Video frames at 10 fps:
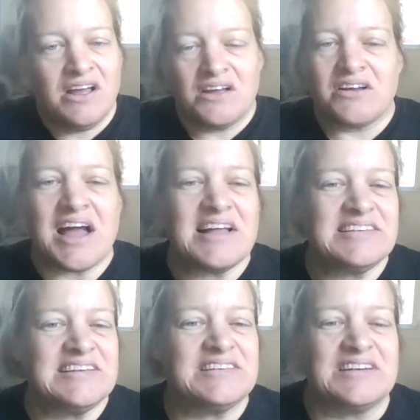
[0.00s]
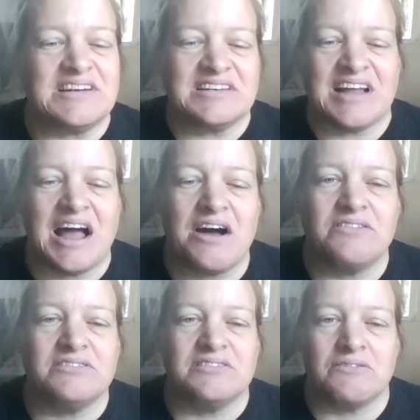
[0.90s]
You guys need to learn how
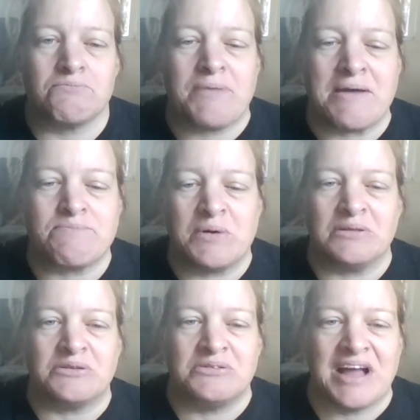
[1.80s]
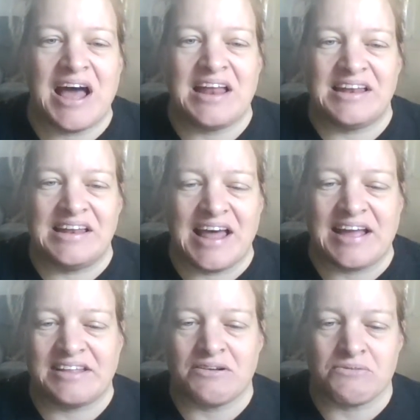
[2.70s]
people do not
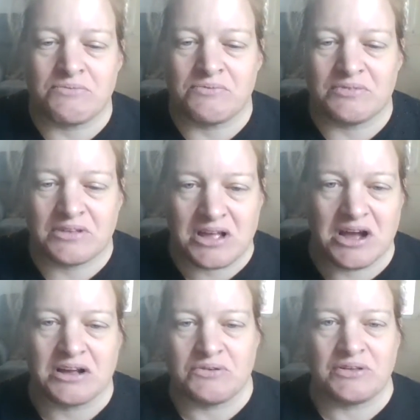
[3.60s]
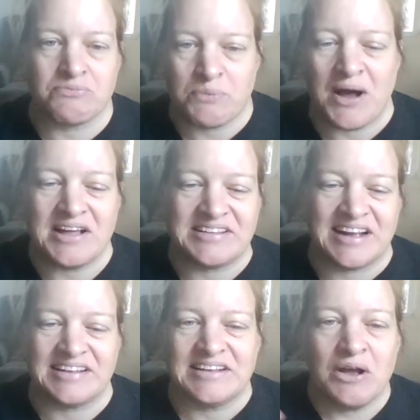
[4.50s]
like to cook with
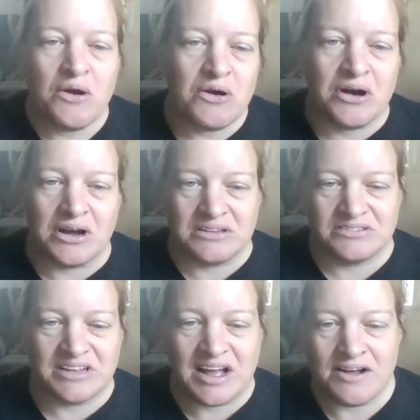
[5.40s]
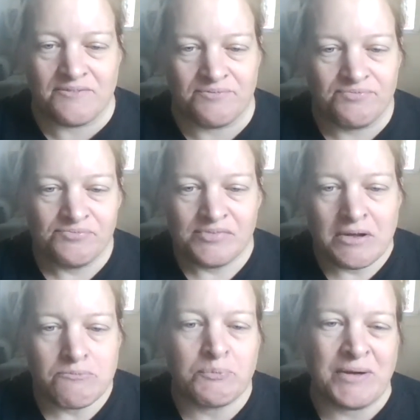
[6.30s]
processed or
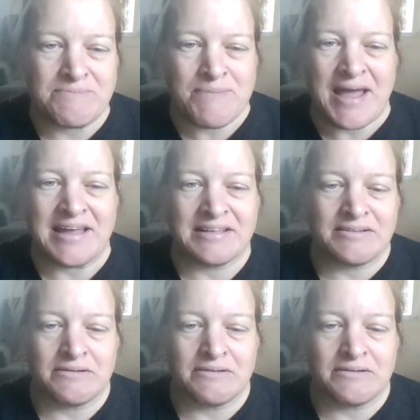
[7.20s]
prepaid